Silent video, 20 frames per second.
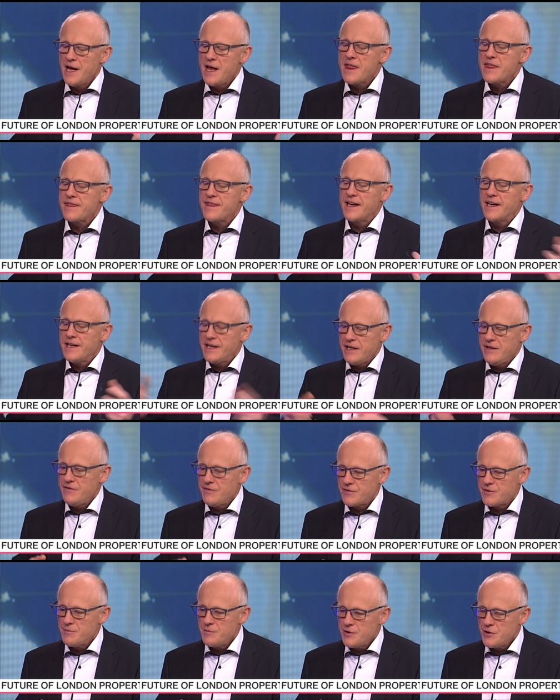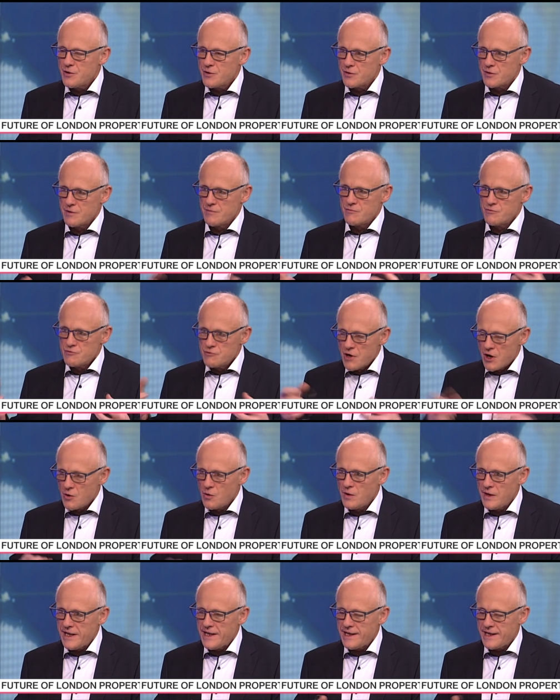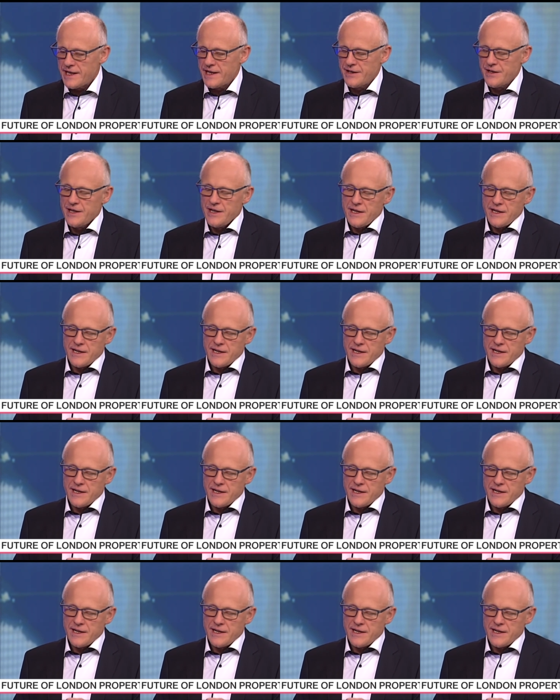thinking from Europe rolling in